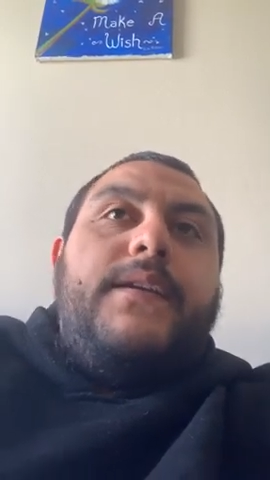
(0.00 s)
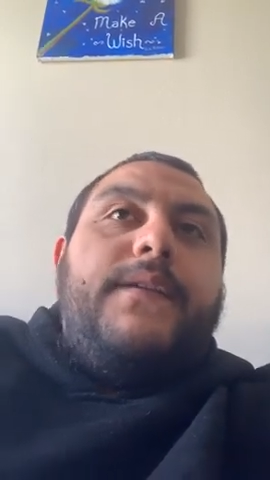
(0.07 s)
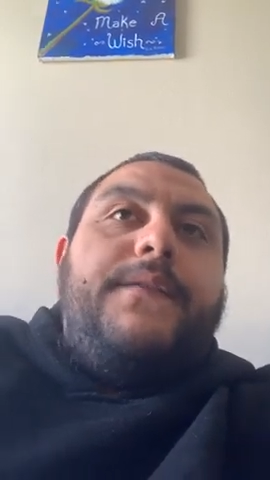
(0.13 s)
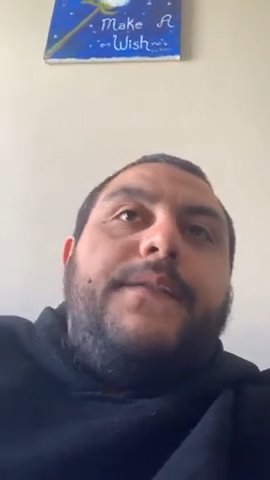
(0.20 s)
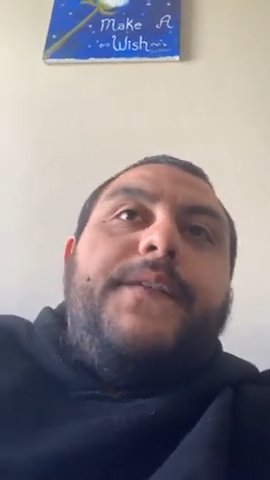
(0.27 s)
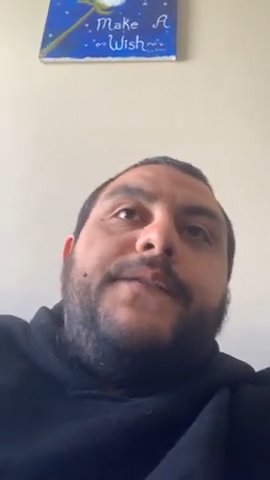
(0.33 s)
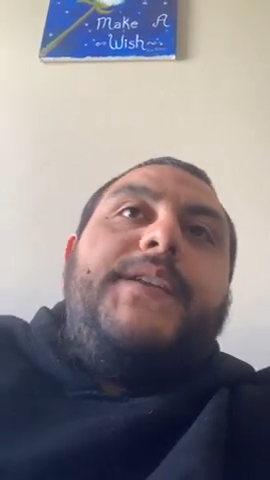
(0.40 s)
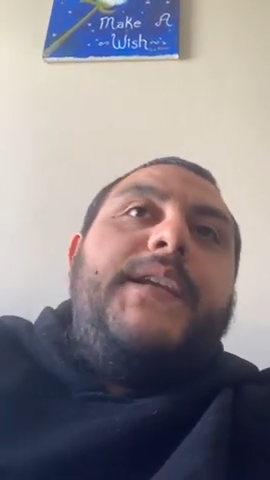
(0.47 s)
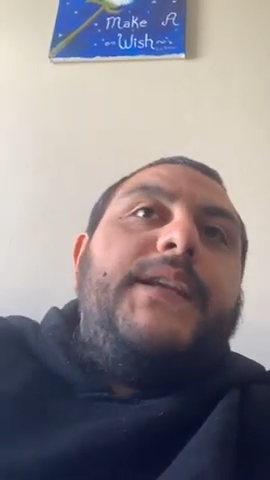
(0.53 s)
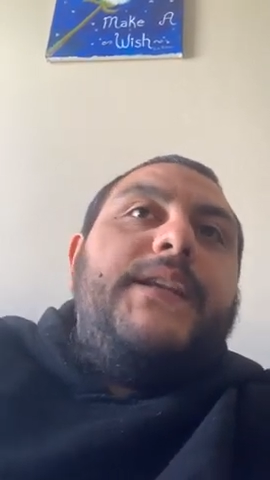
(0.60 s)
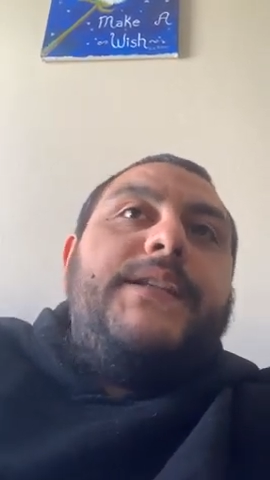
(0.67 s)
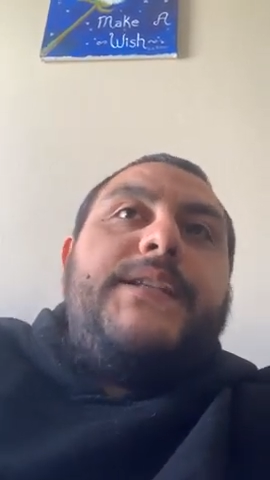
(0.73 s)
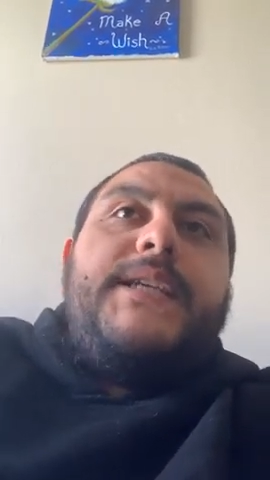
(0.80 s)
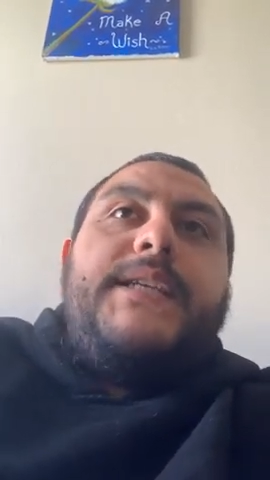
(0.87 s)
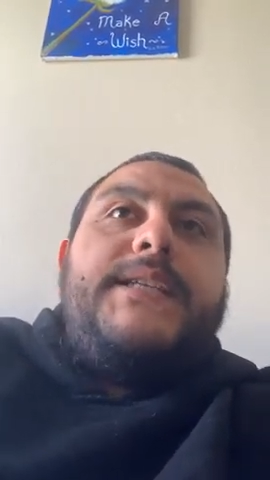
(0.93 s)

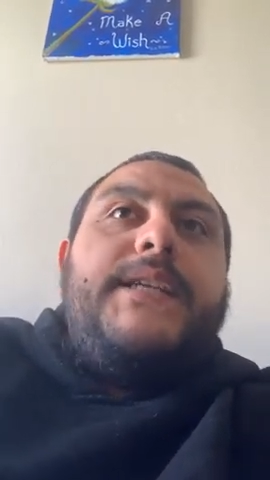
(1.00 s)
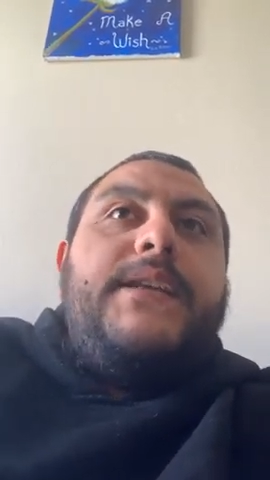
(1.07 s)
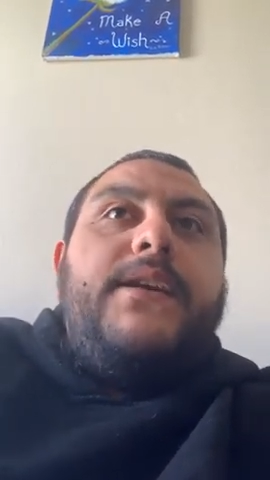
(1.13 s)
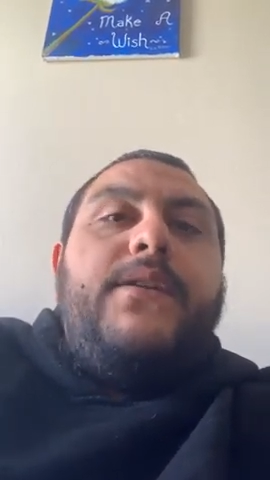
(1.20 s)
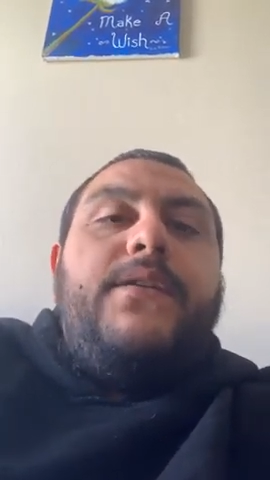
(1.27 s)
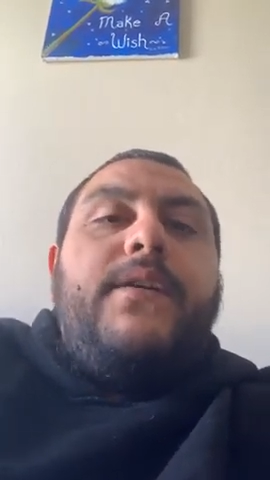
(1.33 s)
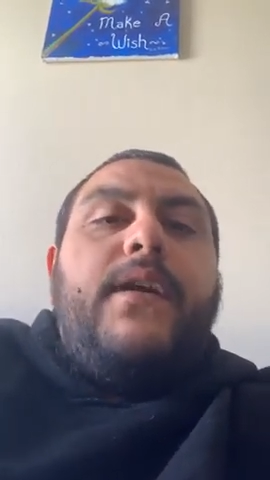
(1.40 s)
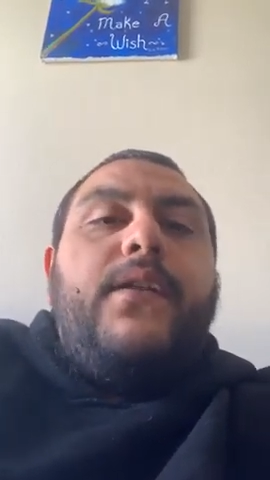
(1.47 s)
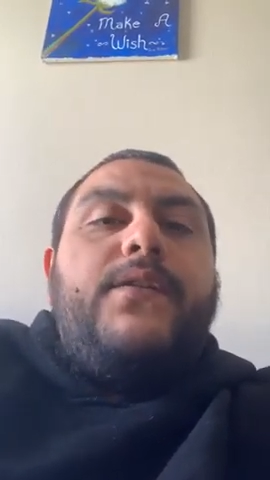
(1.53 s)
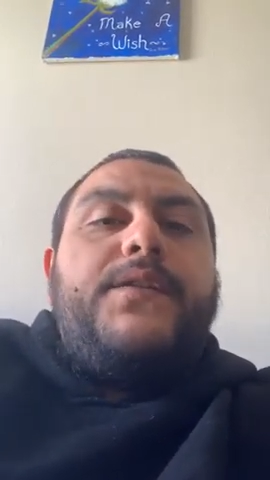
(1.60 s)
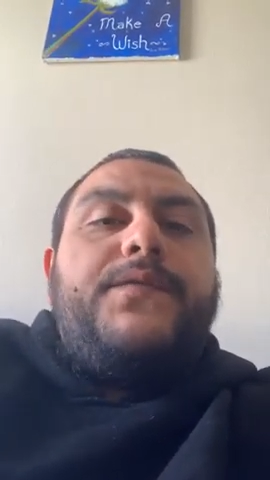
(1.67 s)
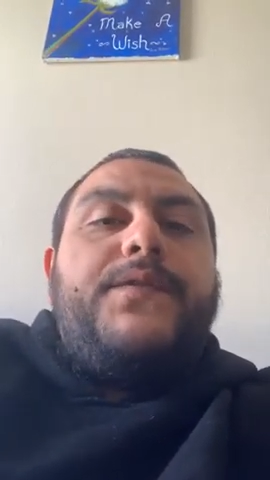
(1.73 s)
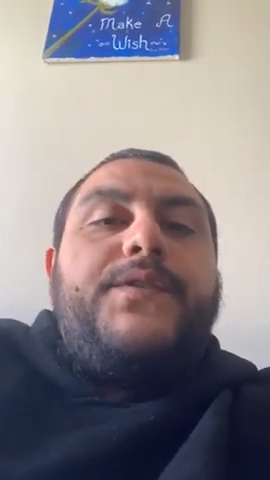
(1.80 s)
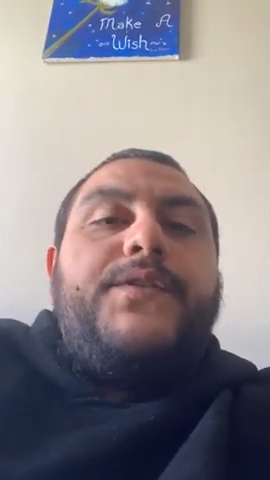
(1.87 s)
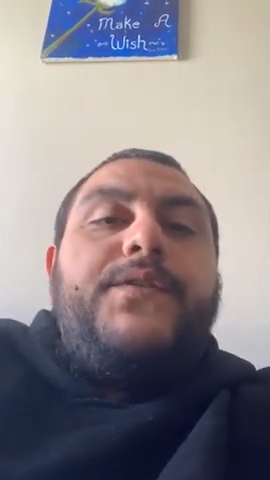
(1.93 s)

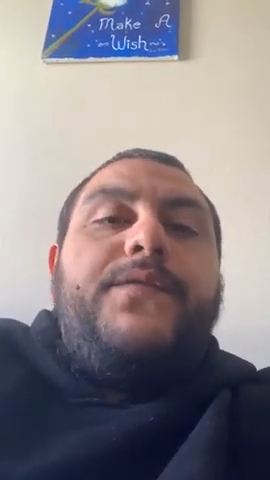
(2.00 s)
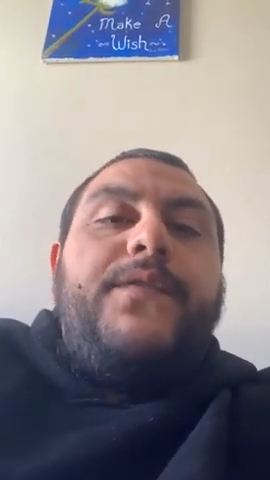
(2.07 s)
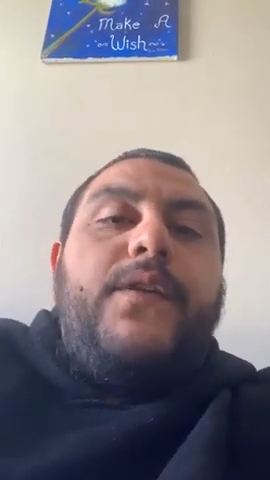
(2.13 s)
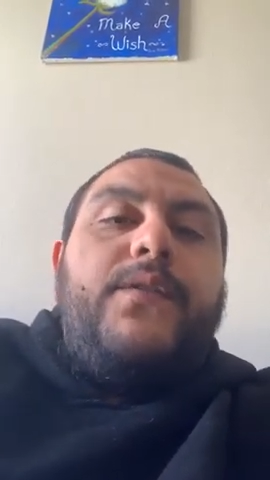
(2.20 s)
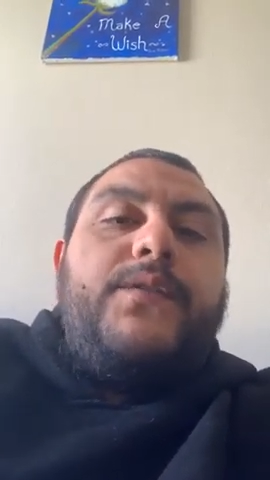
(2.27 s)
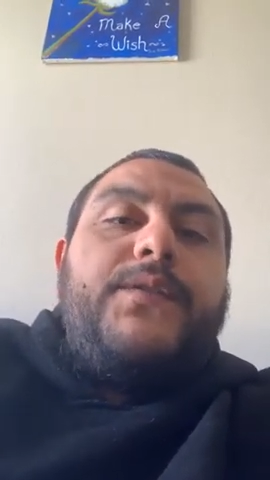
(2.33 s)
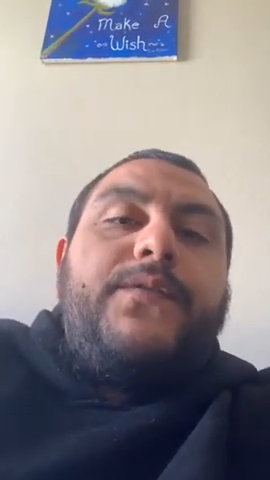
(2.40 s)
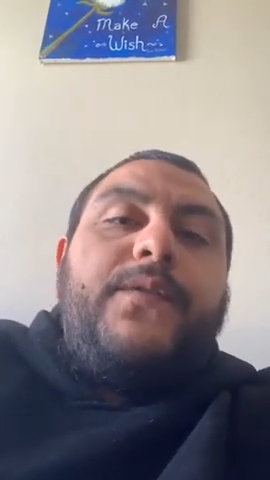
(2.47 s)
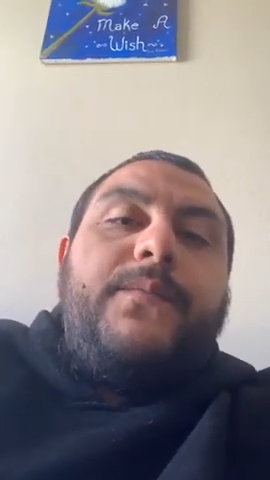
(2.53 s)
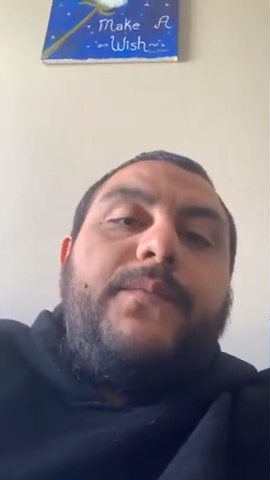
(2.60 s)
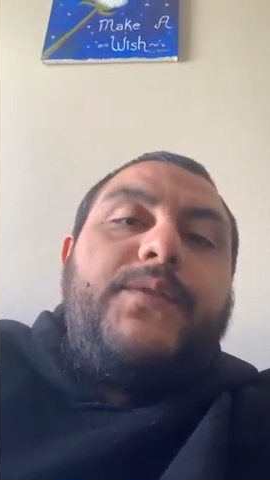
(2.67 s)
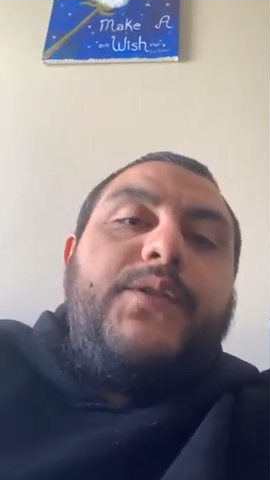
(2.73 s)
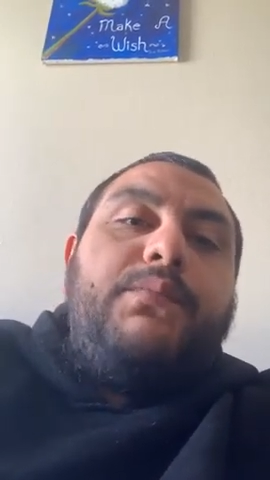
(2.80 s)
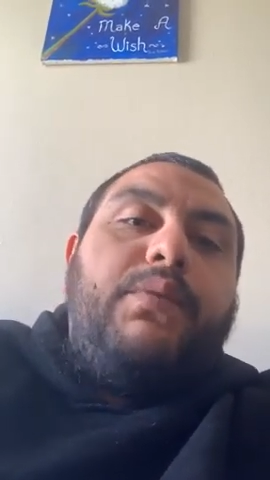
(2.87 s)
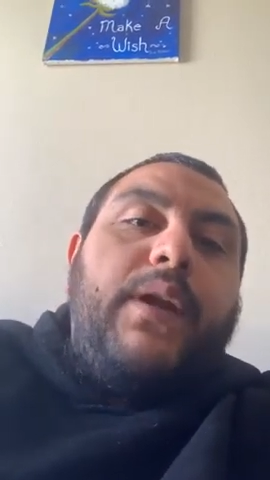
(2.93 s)
$1,600 for
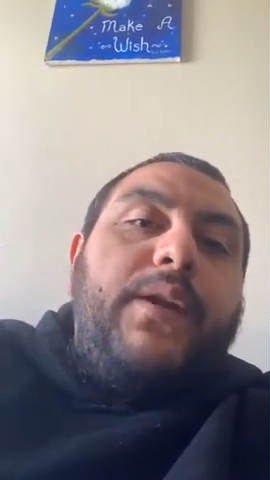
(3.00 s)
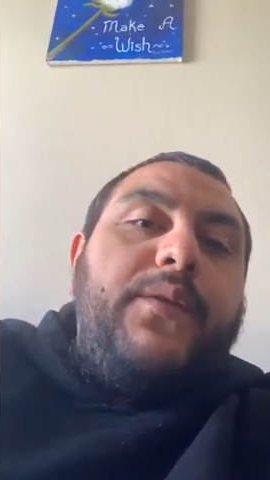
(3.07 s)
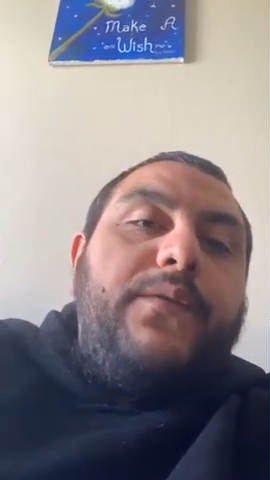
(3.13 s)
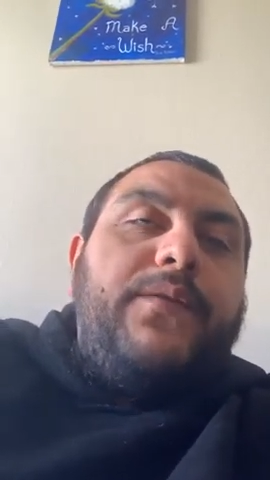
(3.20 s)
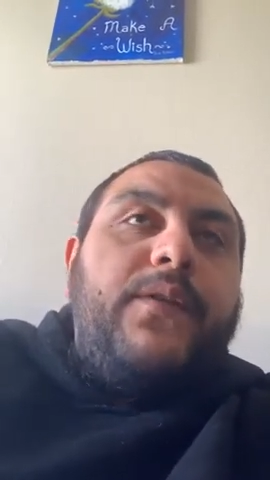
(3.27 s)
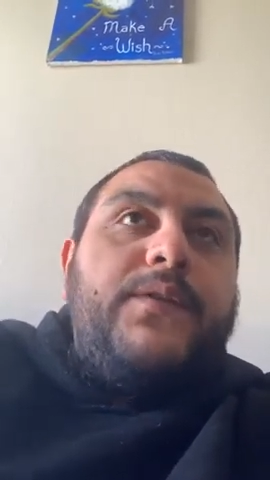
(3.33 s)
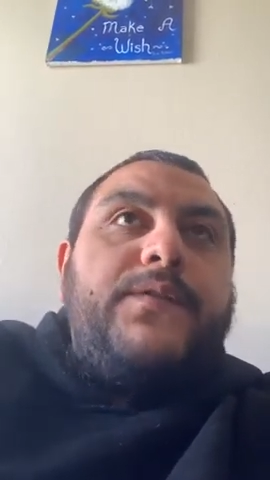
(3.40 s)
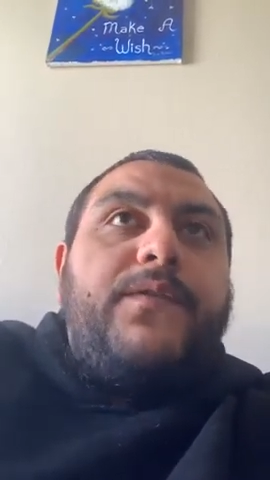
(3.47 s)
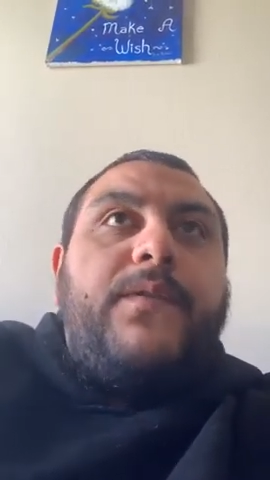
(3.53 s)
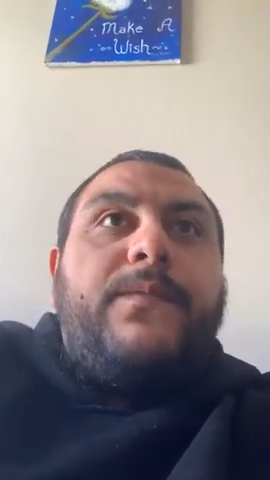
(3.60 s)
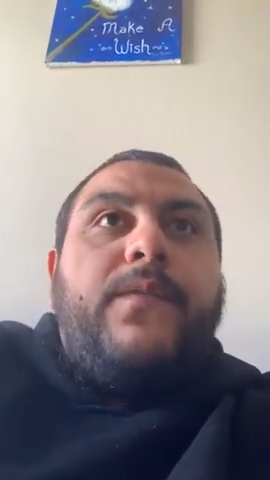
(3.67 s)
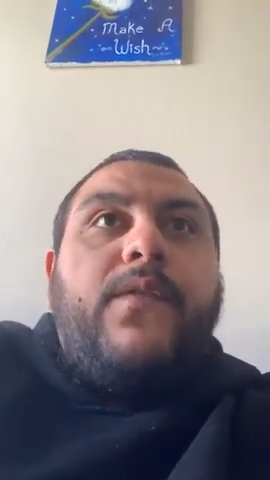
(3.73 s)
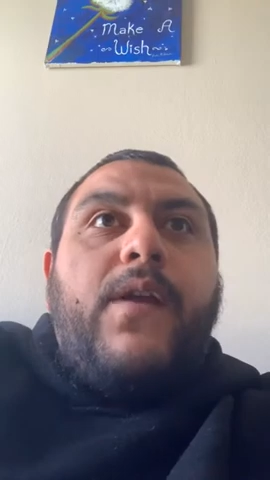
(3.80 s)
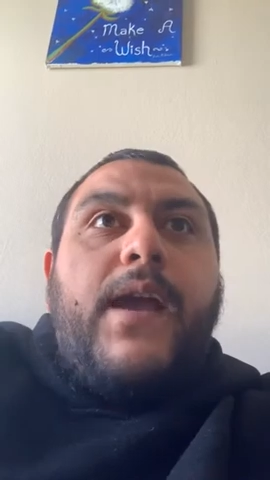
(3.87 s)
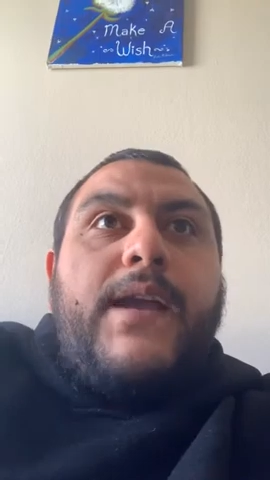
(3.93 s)
2 brand new phones from
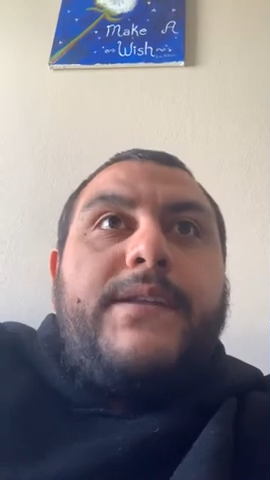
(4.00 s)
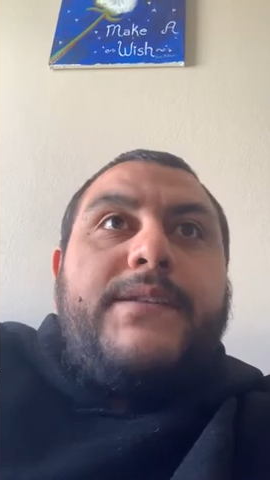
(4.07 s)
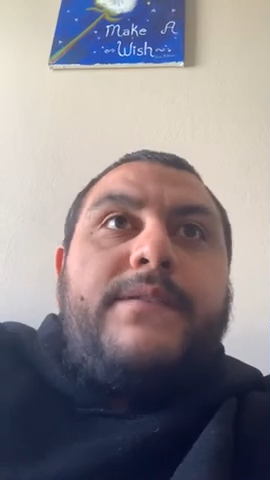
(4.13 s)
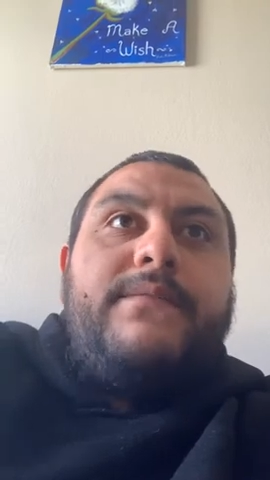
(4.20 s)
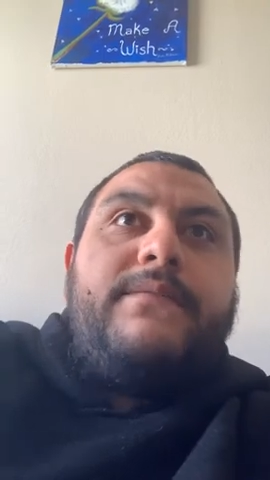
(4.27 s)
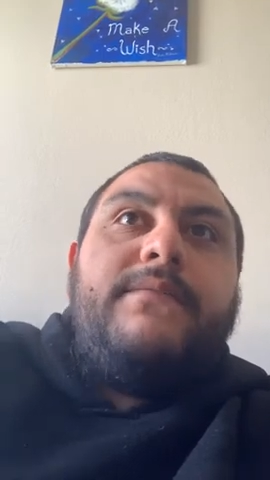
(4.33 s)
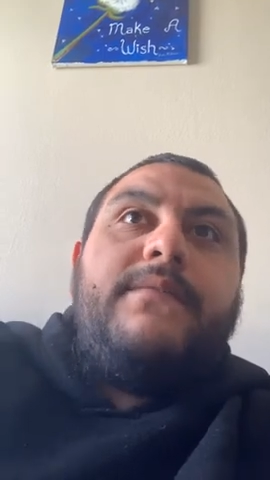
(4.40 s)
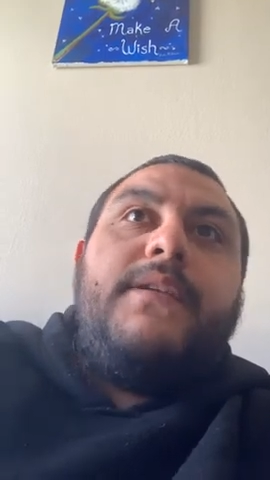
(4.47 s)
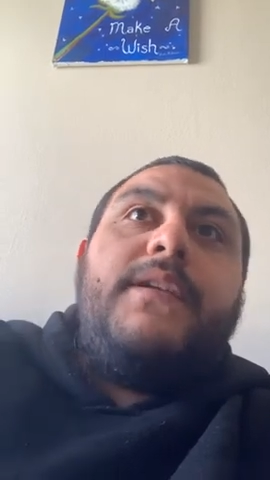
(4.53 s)
Verizon.